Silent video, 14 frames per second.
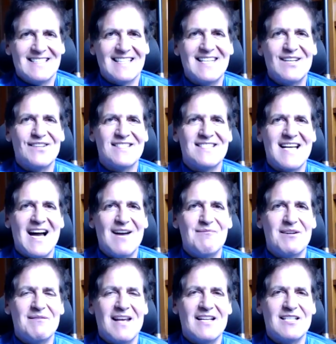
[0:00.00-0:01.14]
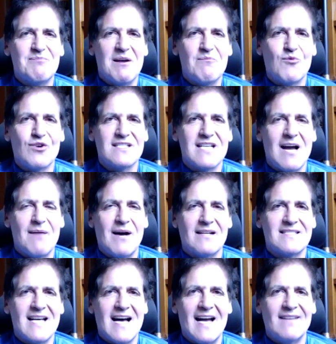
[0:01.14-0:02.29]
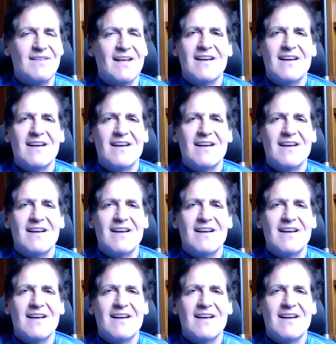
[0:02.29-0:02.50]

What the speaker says: kill the time and spend more time outside.